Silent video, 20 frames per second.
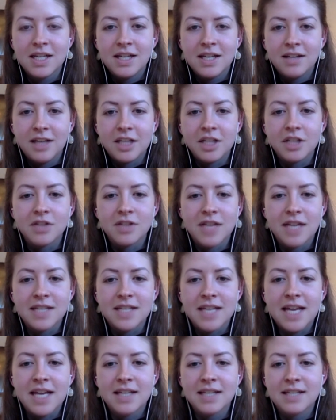like you said,
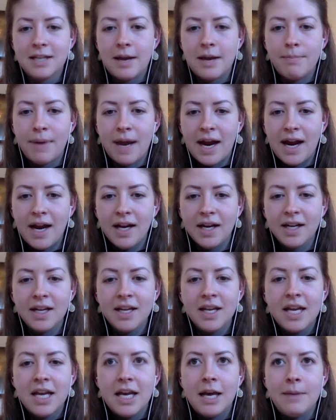take a step back
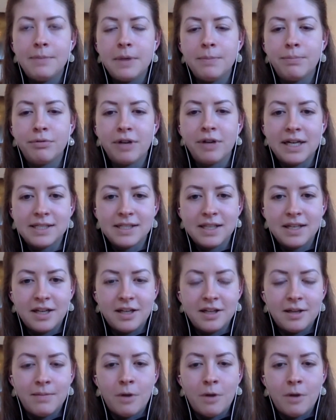and be present
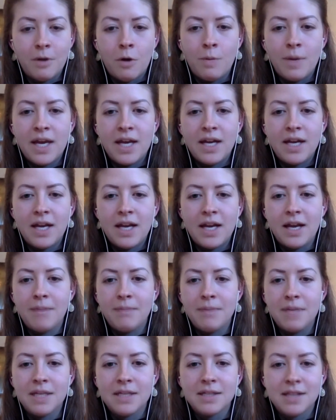in the moment and
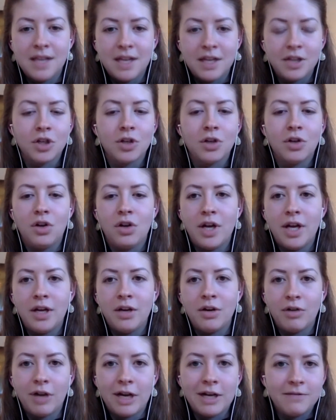be intentional
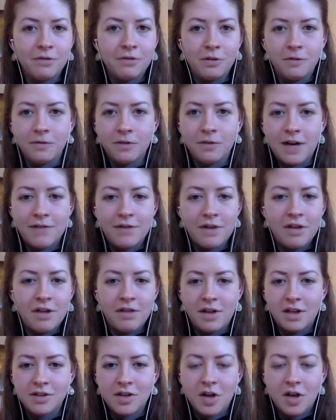and grateful for everything
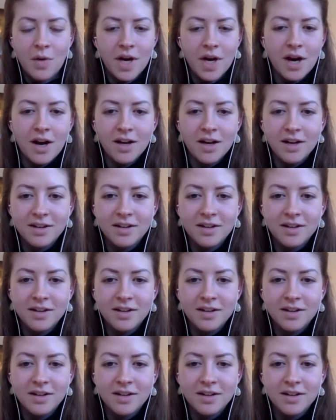that's going on.